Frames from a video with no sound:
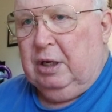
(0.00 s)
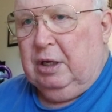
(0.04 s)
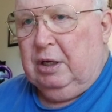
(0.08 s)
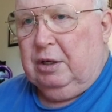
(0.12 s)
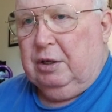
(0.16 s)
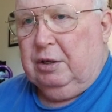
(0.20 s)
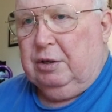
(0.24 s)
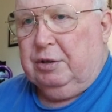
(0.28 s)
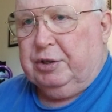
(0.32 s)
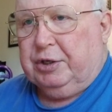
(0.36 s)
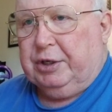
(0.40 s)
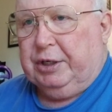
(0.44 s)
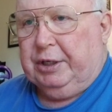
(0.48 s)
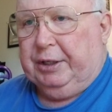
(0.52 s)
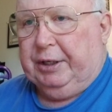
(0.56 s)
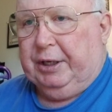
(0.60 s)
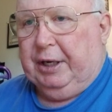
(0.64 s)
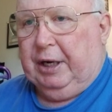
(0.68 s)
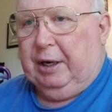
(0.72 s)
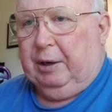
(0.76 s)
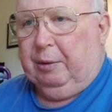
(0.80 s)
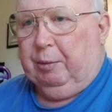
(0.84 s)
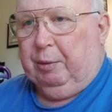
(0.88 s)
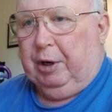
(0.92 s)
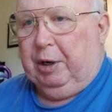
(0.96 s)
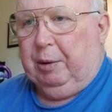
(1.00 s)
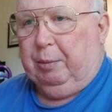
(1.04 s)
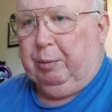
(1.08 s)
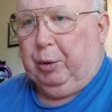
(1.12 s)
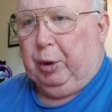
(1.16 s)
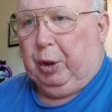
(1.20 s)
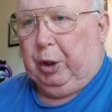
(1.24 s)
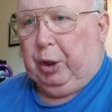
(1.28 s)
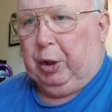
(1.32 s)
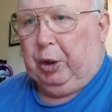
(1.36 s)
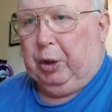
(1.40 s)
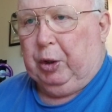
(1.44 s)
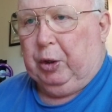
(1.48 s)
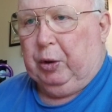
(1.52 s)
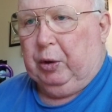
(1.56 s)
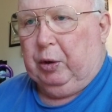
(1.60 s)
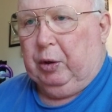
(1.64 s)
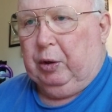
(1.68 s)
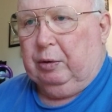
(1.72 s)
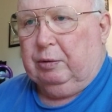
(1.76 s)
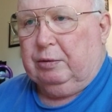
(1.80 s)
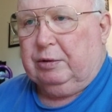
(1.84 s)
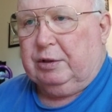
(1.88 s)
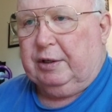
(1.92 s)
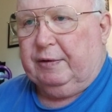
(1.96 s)
You shall not reap what
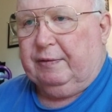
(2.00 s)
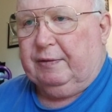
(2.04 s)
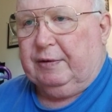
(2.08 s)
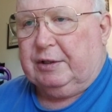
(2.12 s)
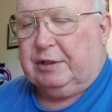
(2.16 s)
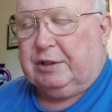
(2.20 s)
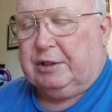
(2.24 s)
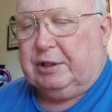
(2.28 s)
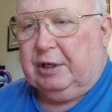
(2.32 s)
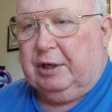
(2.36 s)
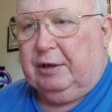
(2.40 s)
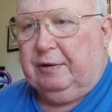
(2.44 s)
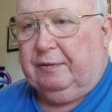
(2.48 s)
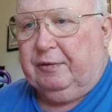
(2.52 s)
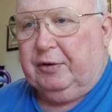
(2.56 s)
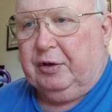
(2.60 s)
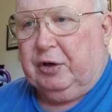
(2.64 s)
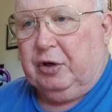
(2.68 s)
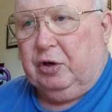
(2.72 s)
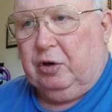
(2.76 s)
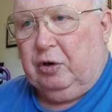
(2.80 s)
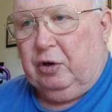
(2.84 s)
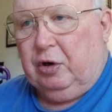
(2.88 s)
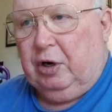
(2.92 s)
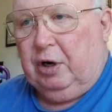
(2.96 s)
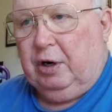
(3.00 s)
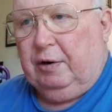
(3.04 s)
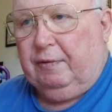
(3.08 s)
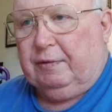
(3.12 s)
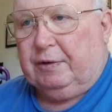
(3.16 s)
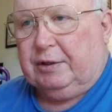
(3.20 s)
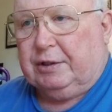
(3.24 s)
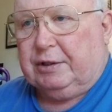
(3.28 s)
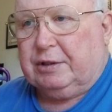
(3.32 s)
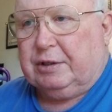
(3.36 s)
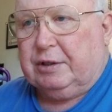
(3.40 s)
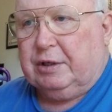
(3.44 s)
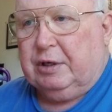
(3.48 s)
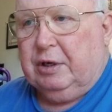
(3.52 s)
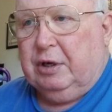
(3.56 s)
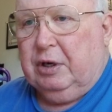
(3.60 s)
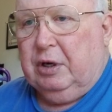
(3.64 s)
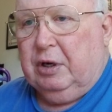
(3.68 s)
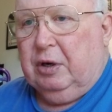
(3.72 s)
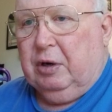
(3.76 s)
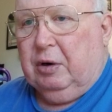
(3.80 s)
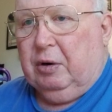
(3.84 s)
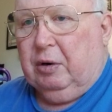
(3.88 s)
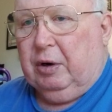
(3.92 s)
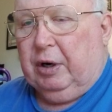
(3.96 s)
grows of itself in your harvest,
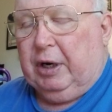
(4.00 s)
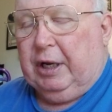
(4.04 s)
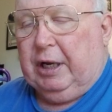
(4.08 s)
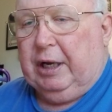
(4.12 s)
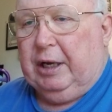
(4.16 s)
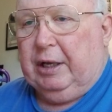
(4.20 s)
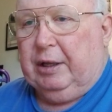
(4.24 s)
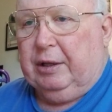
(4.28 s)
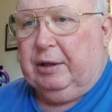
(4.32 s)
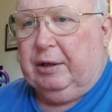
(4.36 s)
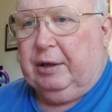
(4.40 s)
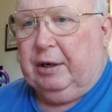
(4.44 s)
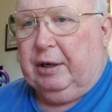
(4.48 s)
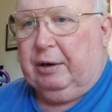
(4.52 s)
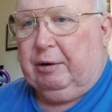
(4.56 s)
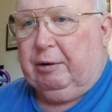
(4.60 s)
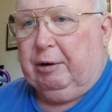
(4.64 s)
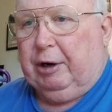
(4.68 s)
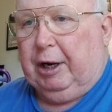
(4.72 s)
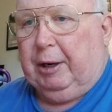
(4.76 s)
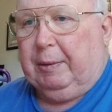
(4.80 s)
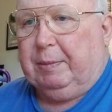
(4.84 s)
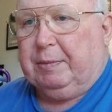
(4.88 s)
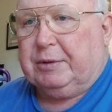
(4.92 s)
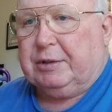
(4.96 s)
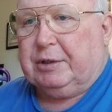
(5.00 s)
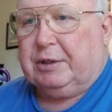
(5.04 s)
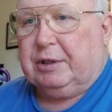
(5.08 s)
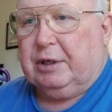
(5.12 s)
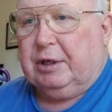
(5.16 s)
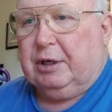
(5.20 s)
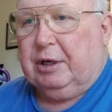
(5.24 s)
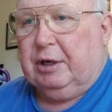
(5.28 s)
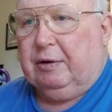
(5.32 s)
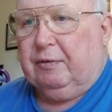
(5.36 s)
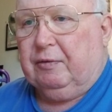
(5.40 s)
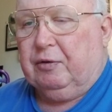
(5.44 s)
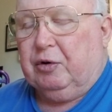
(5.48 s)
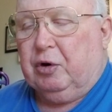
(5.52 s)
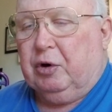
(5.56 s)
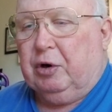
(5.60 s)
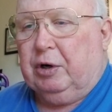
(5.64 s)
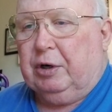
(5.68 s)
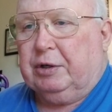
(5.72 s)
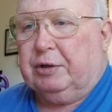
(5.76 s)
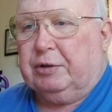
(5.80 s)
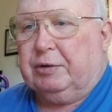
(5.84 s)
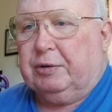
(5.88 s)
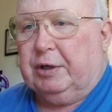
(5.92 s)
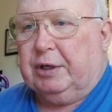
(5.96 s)
or gather the grapes of your
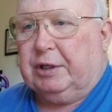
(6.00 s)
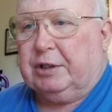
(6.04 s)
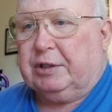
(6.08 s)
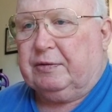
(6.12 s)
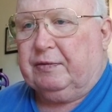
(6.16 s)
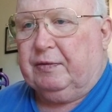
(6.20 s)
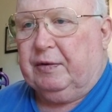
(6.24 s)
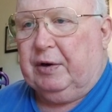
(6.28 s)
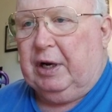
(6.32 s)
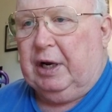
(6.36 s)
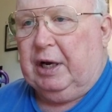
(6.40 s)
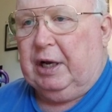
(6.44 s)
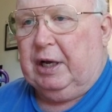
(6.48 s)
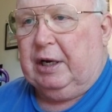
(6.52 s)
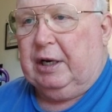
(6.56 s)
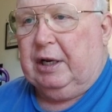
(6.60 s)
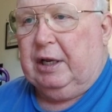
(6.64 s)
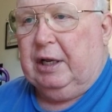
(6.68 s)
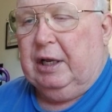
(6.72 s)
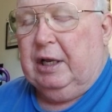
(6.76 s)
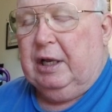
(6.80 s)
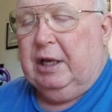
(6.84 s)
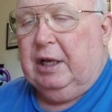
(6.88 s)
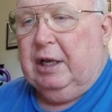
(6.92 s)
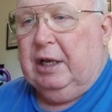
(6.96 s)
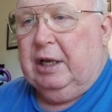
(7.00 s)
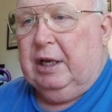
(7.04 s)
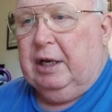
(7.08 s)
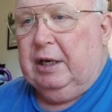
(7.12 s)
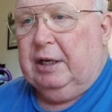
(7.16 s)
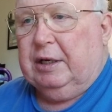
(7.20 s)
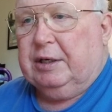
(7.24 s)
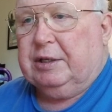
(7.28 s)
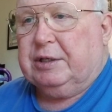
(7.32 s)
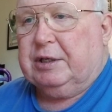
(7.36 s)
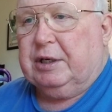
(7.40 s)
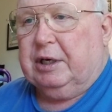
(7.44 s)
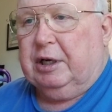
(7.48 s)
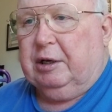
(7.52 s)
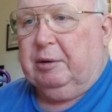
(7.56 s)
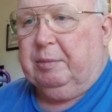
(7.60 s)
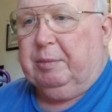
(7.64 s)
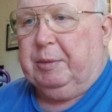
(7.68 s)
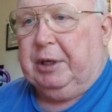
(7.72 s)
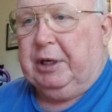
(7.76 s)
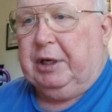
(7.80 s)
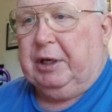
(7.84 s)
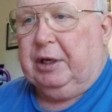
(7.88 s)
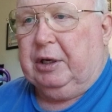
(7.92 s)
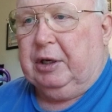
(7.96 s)
undressed vine. It shall
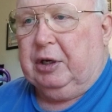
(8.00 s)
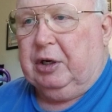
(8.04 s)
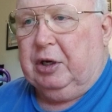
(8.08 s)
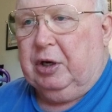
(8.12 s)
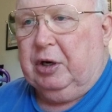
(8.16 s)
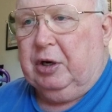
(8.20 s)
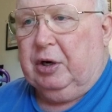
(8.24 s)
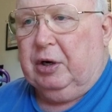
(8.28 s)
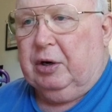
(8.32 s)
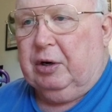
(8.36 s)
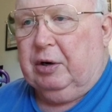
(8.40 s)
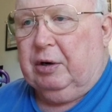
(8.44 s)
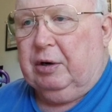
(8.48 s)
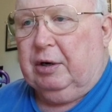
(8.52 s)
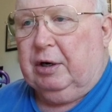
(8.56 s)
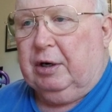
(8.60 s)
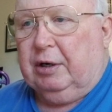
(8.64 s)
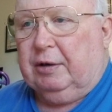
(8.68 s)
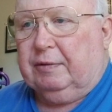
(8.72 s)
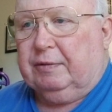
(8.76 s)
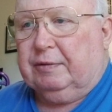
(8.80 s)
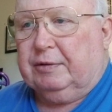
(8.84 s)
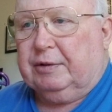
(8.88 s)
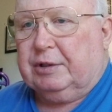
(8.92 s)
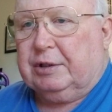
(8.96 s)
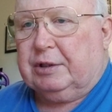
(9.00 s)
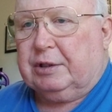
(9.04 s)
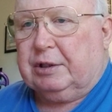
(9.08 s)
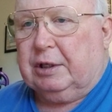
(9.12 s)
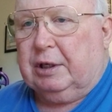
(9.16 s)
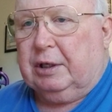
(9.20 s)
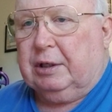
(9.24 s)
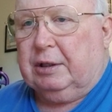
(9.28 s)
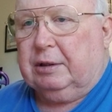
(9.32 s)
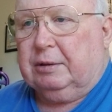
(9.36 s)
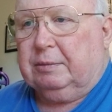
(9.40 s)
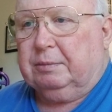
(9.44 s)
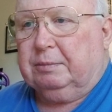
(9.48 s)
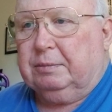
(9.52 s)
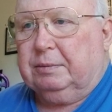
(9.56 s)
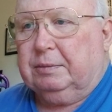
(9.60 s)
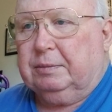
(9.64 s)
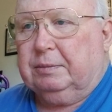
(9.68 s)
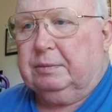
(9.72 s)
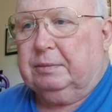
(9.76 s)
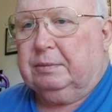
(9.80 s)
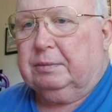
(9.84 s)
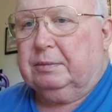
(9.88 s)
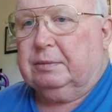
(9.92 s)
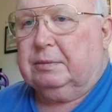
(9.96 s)
be a year of solemn
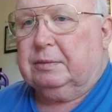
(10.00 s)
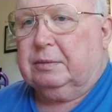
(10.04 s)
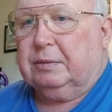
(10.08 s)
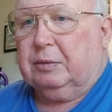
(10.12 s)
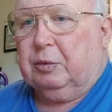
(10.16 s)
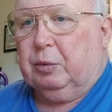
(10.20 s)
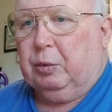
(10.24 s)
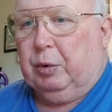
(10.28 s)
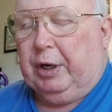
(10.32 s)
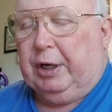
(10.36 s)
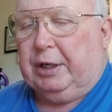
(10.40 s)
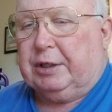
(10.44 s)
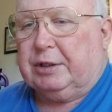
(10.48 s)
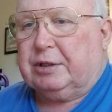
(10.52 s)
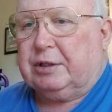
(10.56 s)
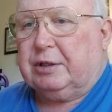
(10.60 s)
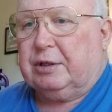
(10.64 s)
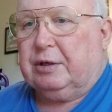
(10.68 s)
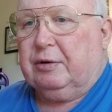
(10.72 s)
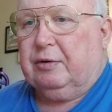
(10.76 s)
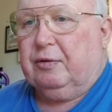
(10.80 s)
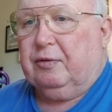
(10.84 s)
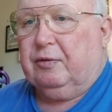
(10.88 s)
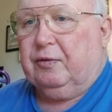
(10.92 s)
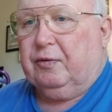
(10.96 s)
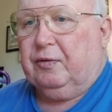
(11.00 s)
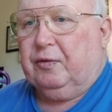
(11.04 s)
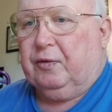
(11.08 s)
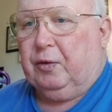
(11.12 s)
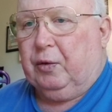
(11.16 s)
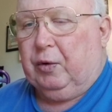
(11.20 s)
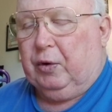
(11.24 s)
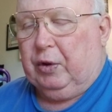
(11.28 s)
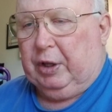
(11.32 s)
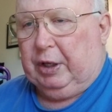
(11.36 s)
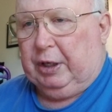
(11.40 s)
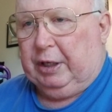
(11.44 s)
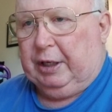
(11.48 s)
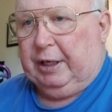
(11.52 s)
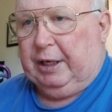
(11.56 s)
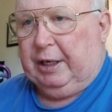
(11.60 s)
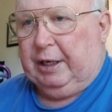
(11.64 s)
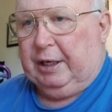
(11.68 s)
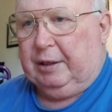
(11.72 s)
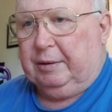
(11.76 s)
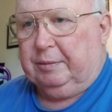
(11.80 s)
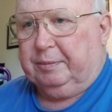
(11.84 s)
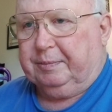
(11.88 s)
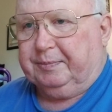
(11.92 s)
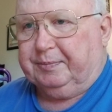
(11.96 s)
rest for the
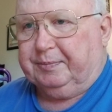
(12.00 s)
land.